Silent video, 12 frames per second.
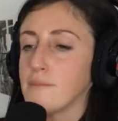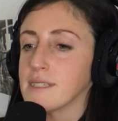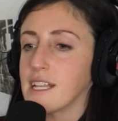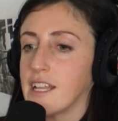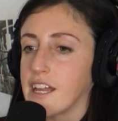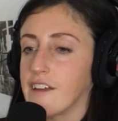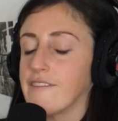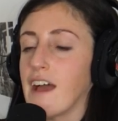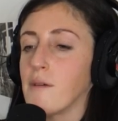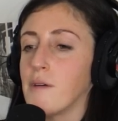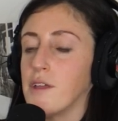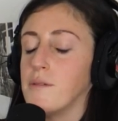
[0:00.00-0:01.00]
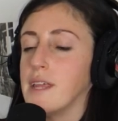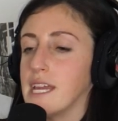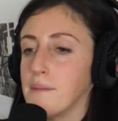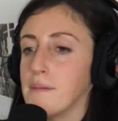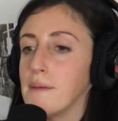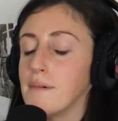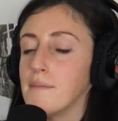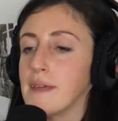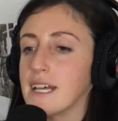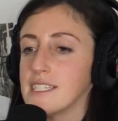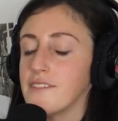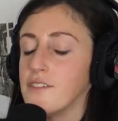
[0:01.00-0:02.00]
helps clarify what you need in people
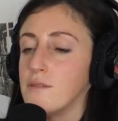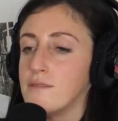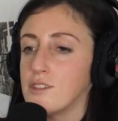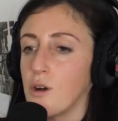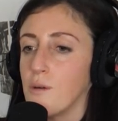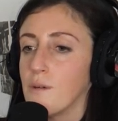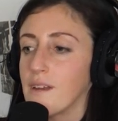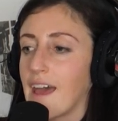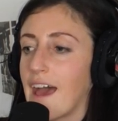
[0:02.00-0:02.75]
because if you don't